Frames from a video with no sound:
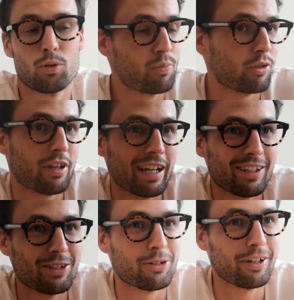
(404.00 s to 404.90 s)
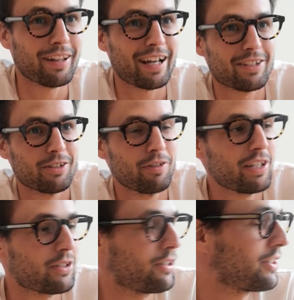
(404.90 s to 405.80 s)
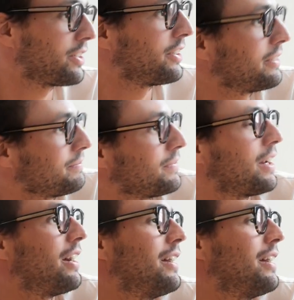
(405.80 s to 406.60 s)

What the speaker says: To protect the soil as a researcher